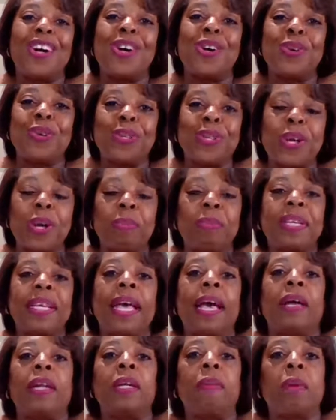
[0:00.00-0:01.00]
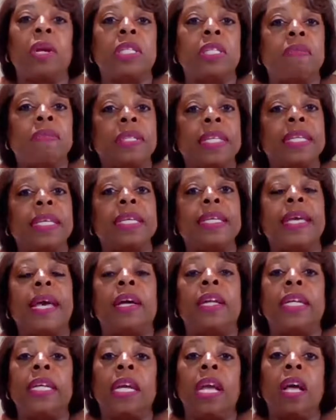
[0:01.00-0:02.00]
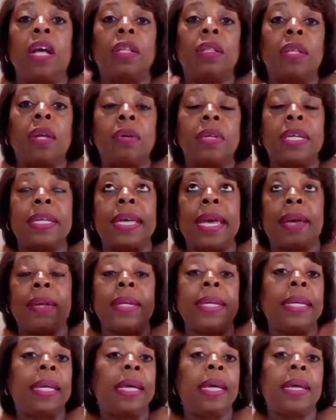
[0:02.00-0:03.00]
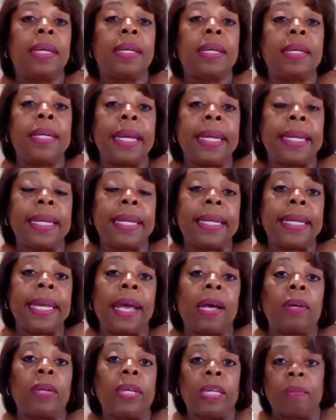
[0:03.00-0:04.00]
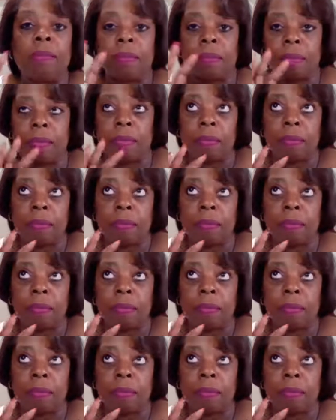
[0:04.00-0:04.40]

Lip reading: Oklahoma County, parts of Lincoln County, Logan County, Canadian County,